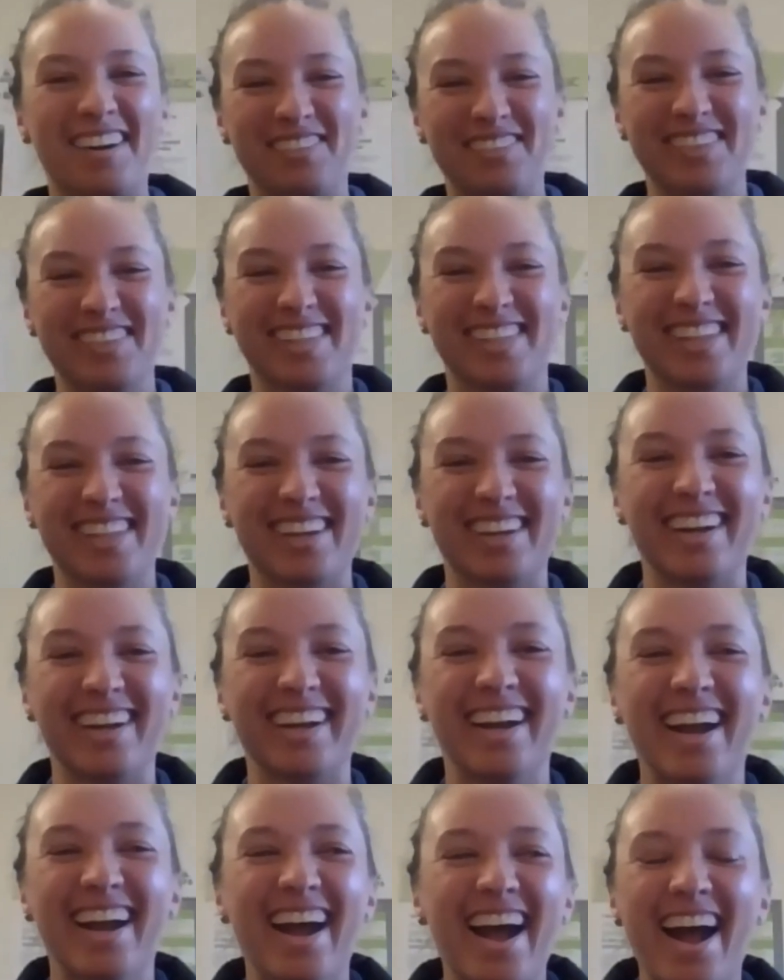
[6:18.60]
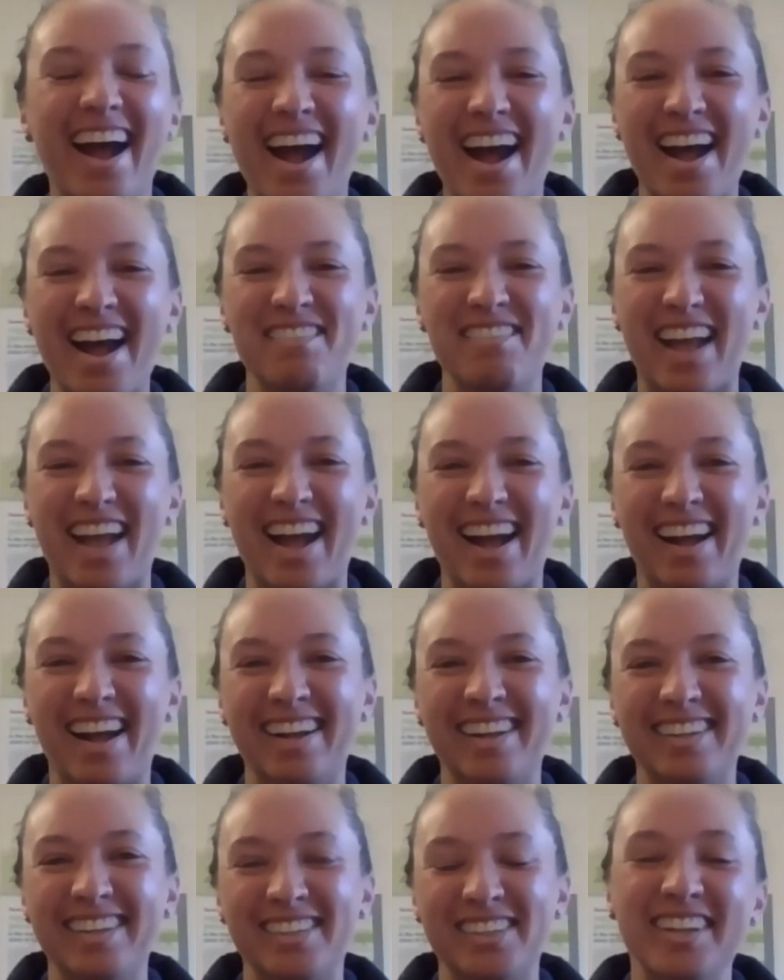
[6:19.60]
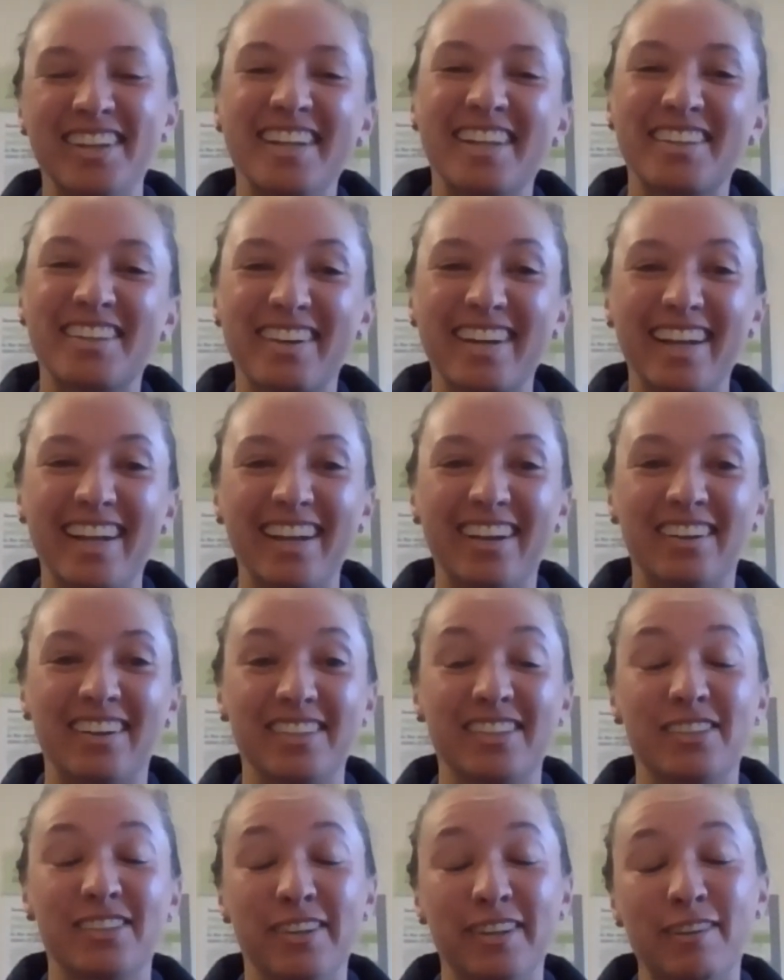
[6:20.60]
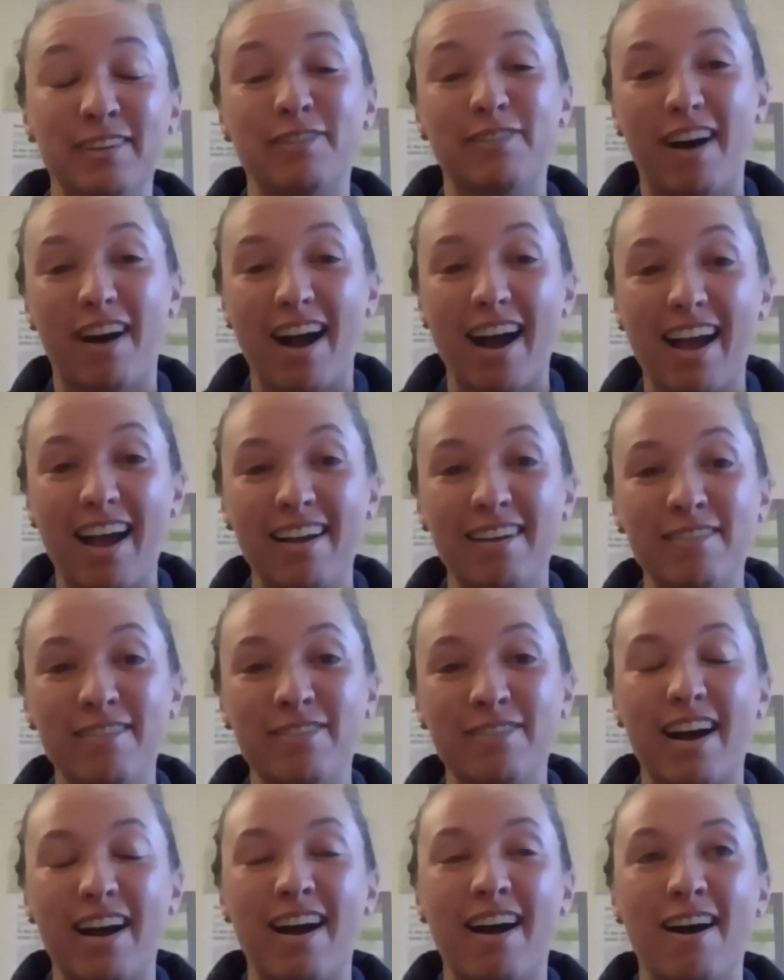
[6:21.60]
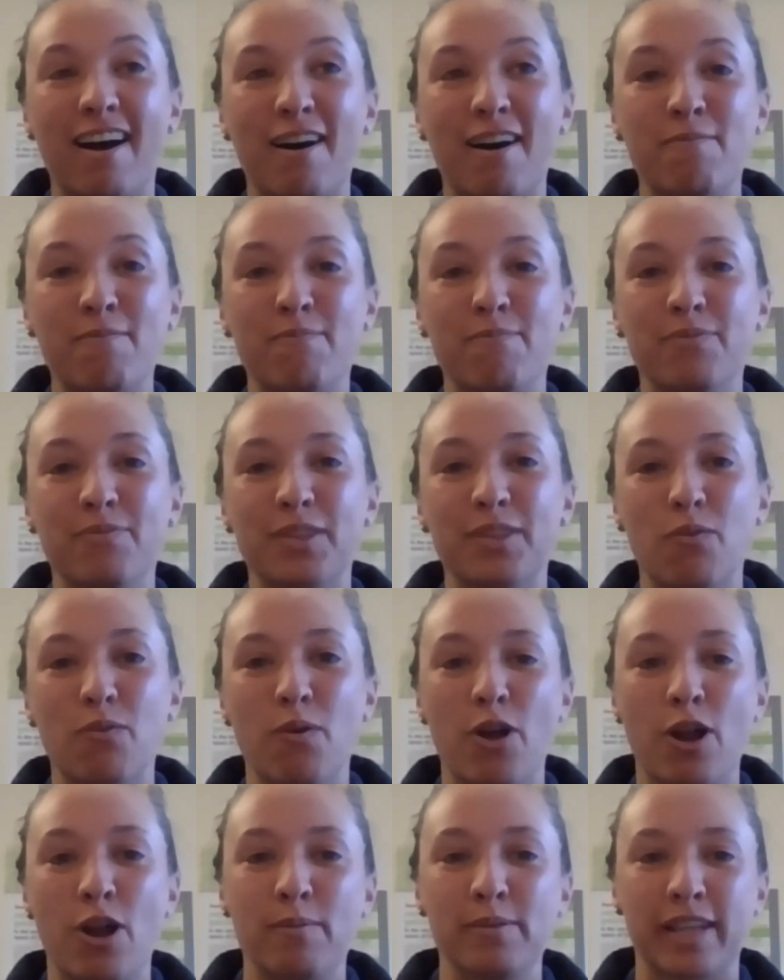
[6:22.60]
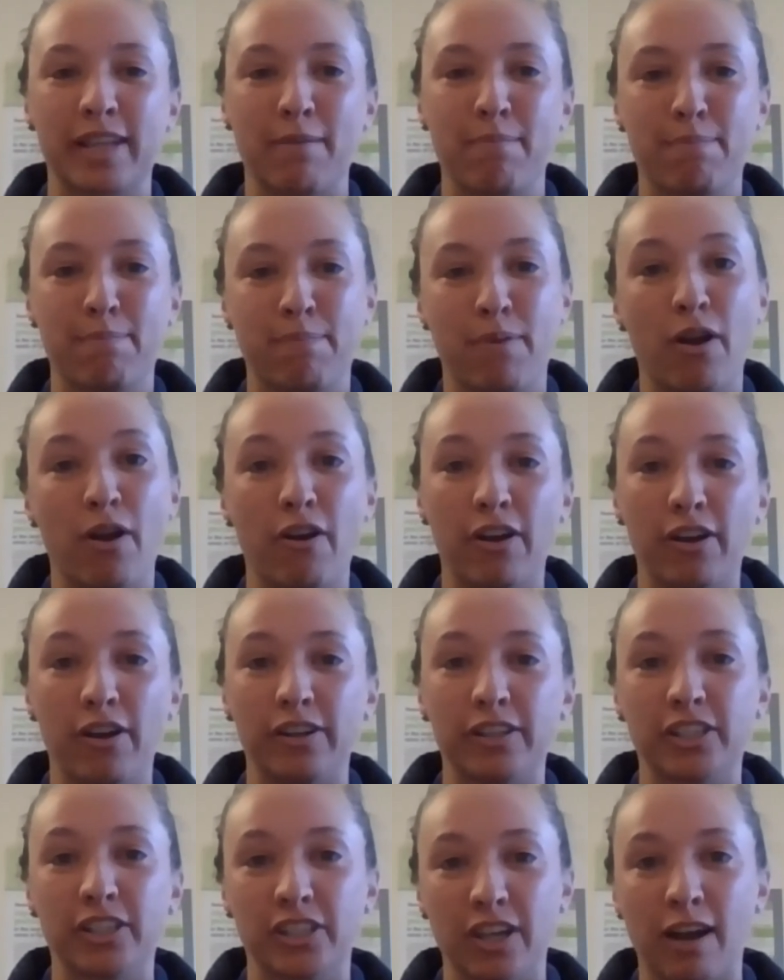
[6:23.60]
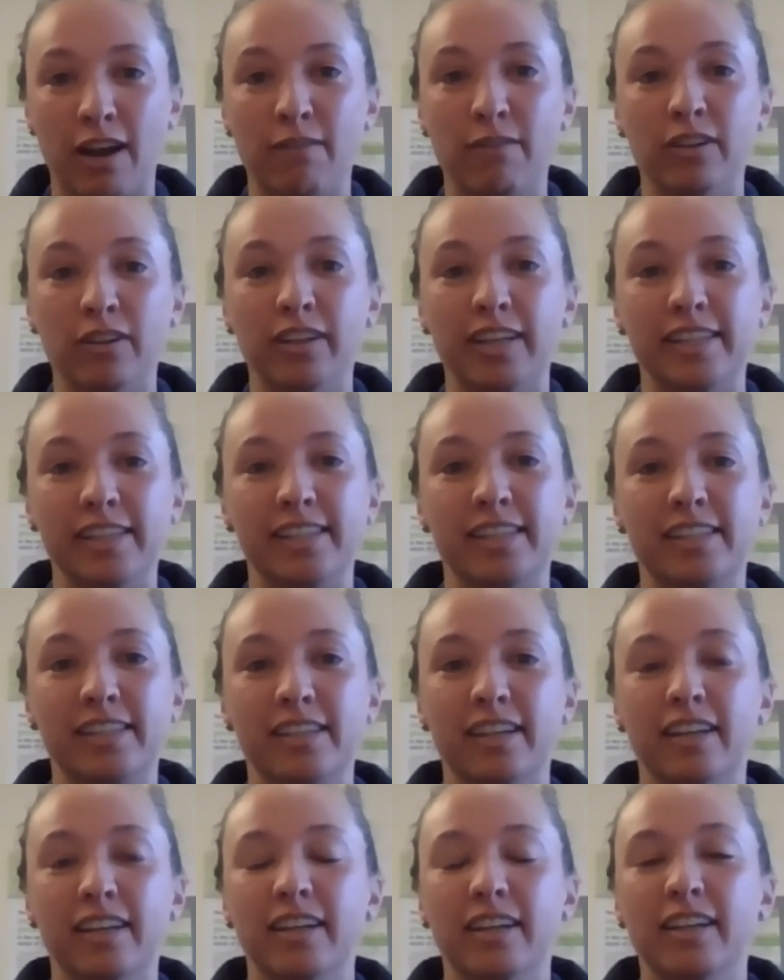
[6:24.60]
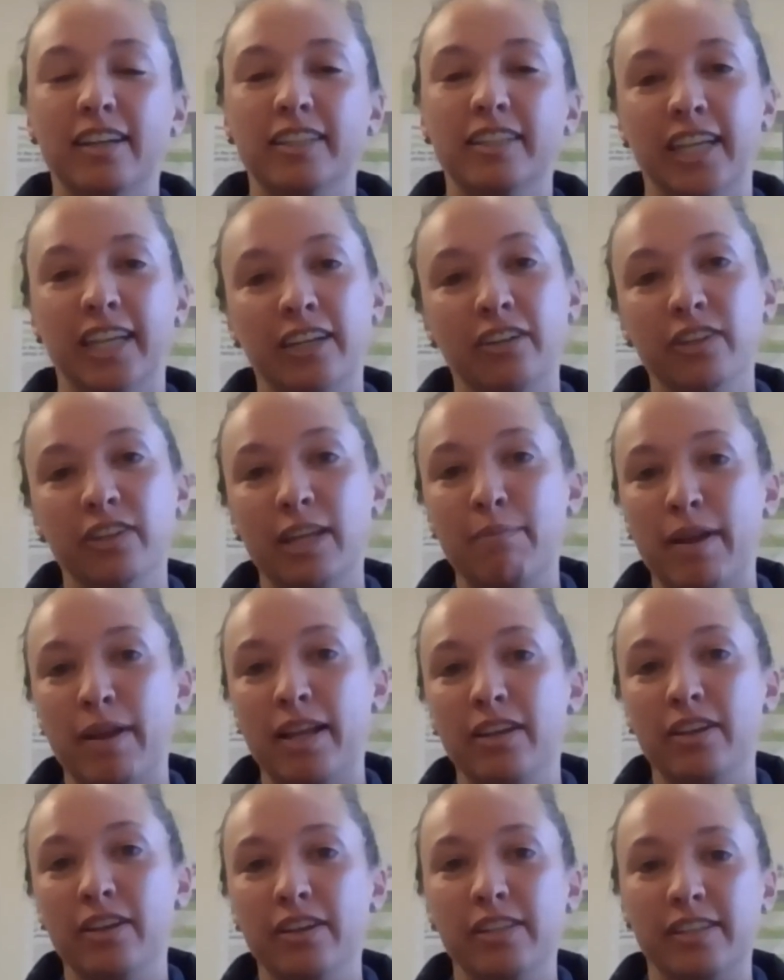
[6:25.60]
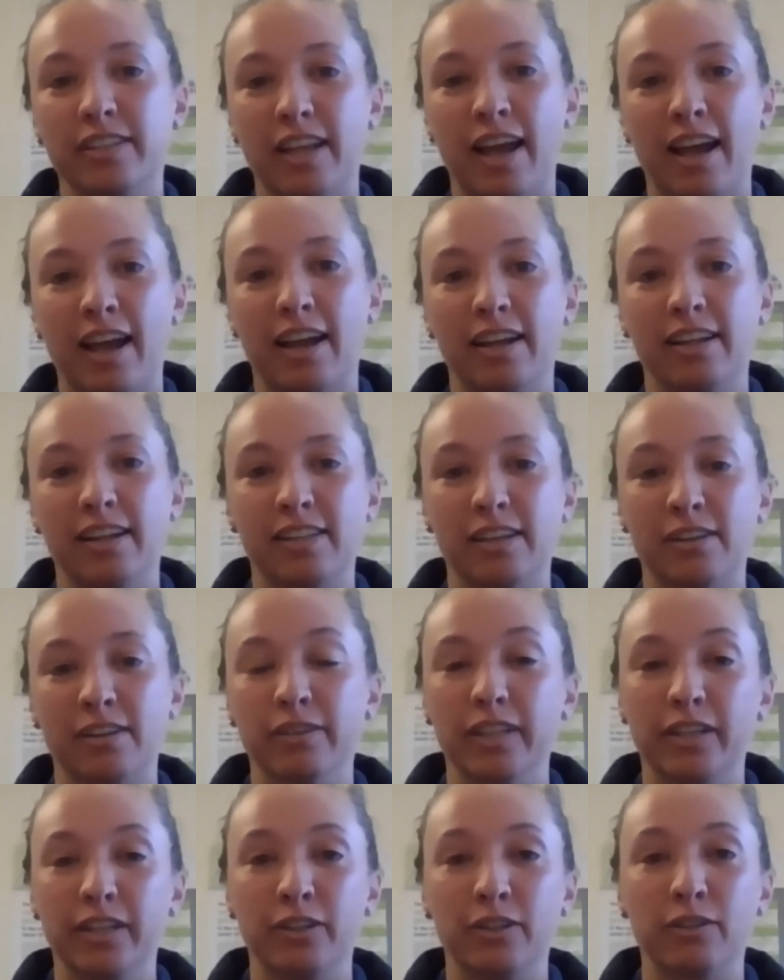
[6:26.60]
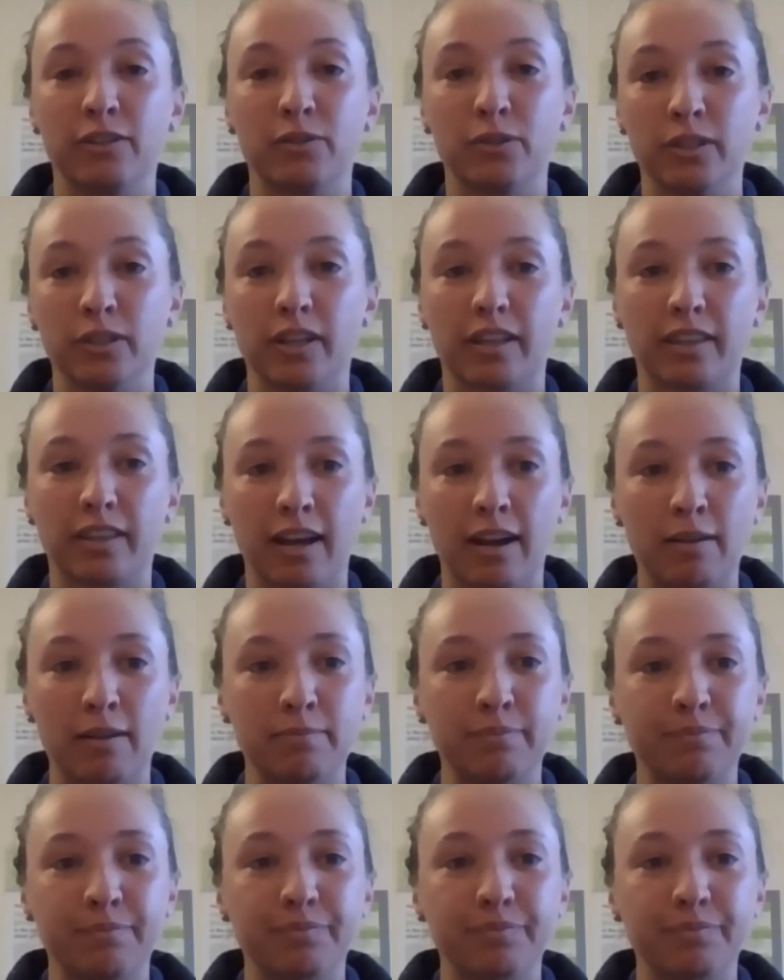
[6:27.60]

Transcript: So about 2 to 5 worms per shovel is generally being used as a really good rule of thumb.